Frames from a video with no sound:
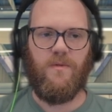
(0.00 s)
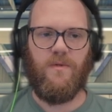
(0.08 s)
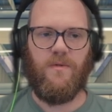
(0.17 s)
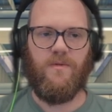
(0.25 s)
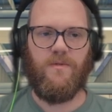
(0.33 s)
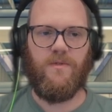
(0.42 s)

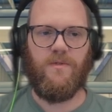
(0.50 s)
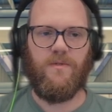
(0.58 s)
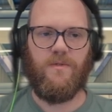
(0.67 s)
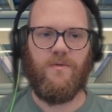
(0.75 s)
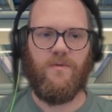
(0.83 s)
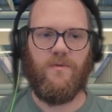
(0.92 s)
Use this
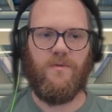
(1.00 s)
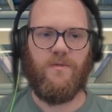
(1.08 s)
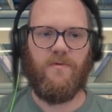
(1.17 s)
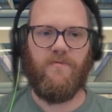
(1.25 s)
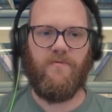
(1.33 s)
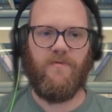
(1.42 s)
tool
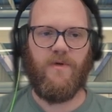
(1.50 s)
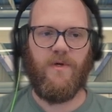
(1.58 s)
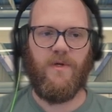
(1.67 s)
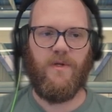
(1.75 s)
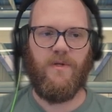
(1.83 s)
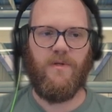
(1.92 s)
to
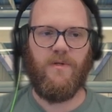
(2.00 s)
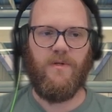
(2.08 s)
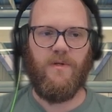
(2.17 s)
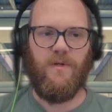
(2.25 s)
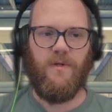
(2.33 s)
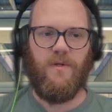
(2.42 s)
find
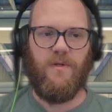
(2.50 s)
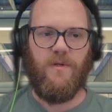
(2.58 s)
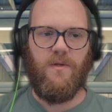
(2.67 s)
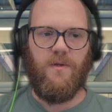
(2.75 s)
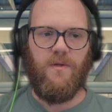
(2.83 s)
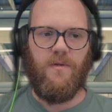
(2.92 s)

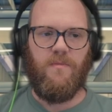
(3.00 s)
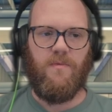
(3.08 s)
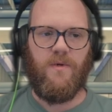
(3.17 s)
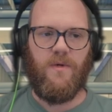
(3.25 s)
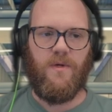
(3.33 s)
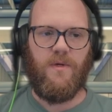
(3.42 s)

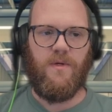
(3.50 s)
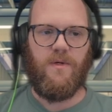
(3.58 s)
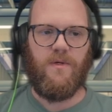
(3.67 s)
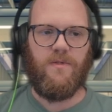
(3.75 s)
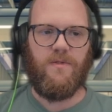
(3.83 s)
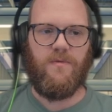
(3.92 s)

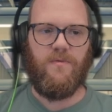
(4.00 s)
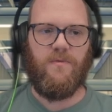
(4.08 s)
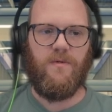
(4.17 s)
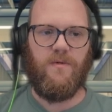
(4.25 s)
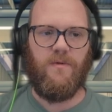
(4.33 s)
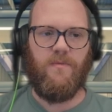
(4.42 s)
products,
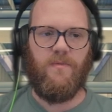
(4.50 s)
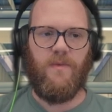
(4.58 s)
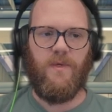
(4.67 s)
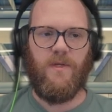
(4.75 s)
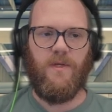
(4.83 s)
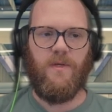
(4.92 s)
one or
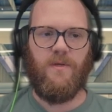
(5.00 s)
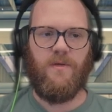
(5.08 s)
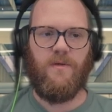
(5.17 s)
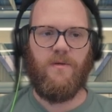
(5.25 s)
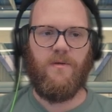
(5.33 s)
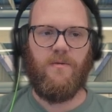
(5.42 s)
many
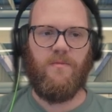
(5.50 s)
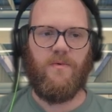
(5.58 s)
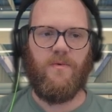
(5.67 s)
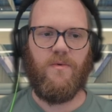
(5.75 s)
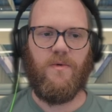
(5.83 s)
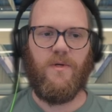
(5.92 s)

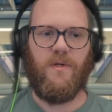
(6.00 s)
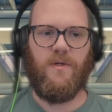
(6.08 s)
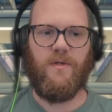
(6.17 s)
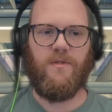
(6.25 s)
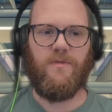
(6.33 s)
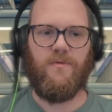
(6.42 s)

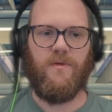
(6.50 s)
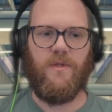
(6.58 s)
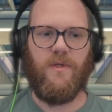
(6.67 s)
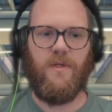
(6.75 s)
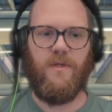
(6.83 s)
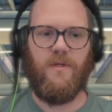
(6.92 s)
products
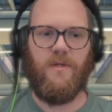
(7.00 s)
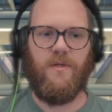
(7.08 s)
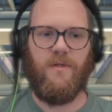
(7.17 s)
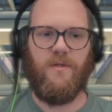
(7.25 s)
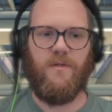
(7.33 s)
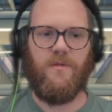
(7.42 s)
related
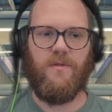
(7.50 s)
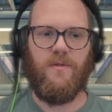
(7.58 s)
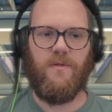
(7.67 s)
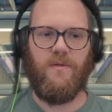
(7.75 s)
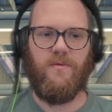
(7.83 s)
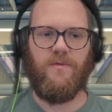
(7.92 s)
to the
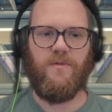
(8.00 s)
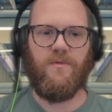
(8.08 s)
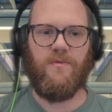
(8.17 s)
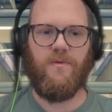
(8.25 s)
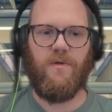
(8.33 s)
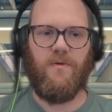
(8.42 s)
user
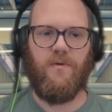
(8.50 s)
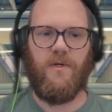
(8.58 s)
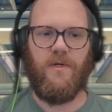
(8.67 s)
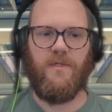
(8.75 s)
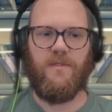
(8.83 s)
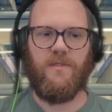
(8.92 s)

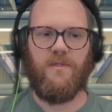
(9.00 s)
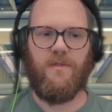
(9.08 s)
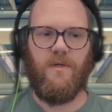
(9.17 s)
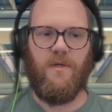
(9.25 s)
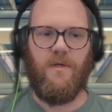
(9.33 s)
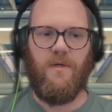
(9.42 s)
request.
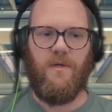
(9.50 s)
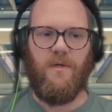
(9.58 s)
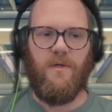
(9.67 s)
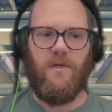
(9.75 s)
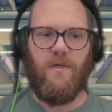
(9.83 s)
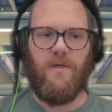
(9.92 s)

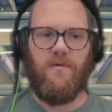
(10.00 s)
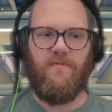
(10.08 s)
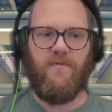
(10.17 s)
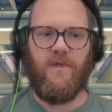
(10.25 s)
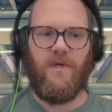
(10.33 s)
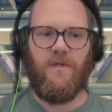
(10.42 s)

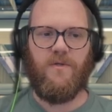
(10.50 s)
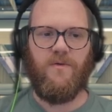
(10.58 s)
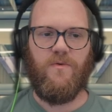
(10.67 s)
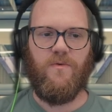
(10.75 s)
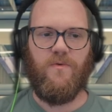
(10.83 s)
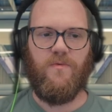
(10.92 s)
If that
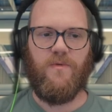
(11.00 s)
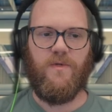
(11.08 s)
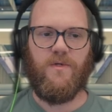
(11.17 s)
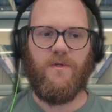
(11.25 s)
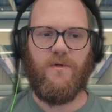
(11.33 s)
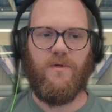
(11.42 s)
tool
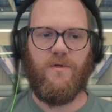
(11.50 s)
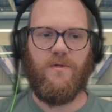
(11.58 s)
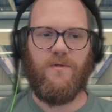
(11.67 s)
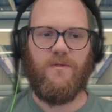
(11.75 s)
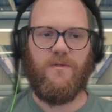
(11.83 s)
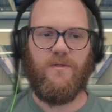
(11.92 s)

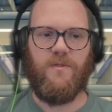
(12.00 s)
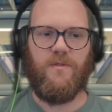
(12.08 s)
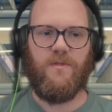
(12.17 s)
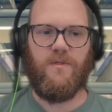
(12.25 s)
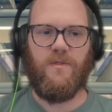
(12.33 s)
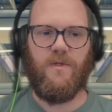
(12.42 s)
returns
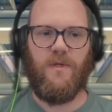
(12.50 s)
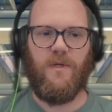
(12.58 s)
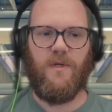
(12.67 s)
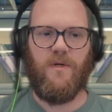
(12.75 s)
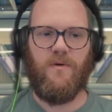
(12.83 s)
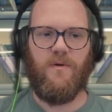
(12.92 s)
an
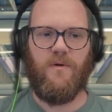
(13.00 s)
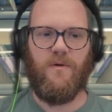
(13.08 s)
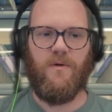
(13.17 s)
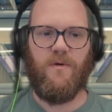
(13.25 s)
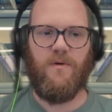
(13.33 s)
error,